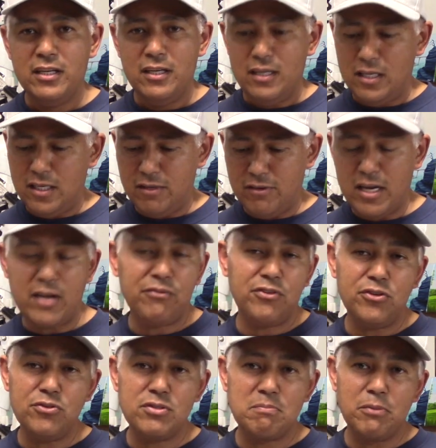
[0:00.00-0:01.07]
I've
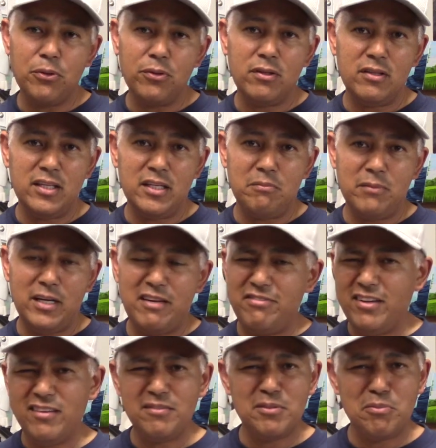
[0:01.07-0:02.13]
used both of them, and I
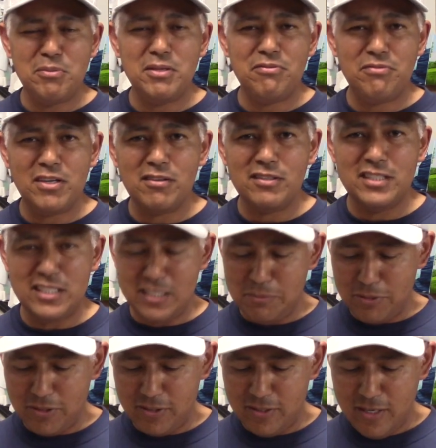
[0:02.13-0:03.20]
found them to be fairly
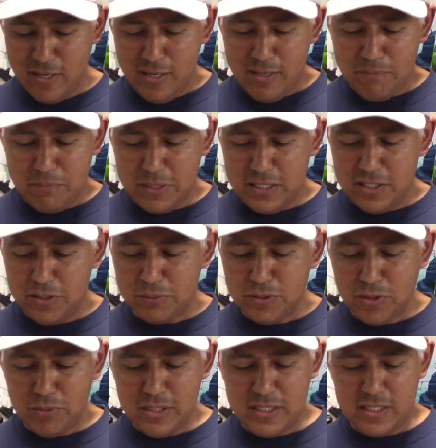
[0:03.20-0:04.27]
similar. But you'll
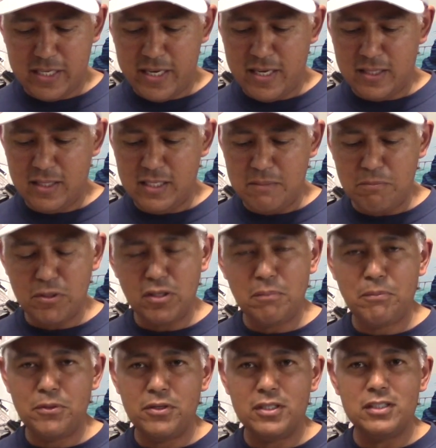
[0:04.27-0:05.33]
notice at the
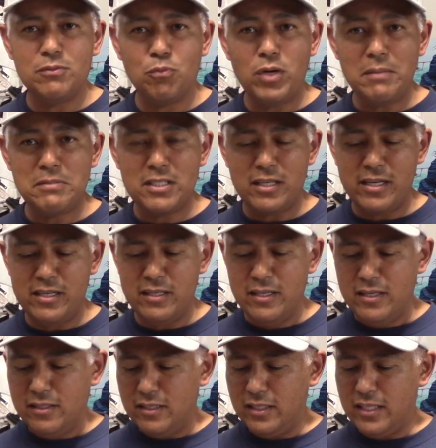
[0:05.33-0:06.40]
Milliput website
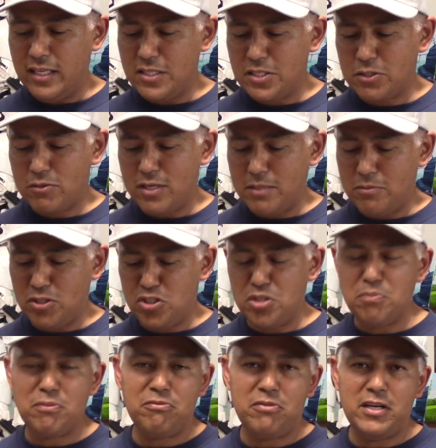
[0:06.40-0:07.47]
that they describe the
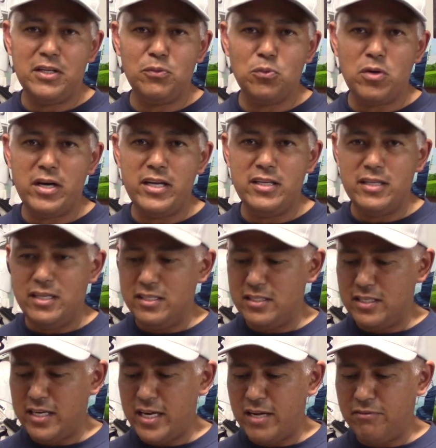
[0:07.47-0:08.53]
superfine white
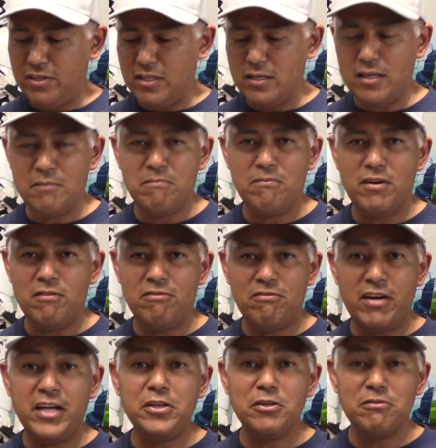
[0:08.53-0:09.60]
as having a
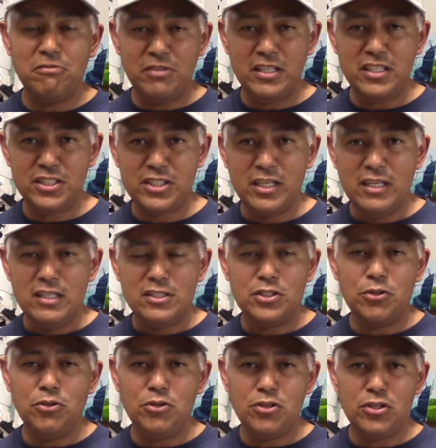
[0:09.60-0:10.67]
finer finish,
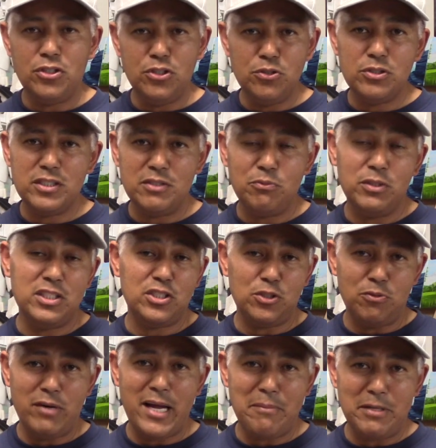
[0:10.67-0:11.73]
so you can use it with
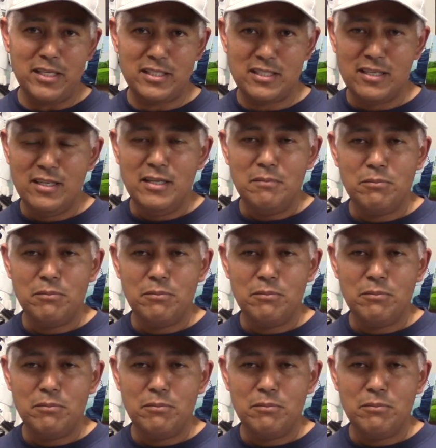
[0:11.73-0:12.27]
ceramics.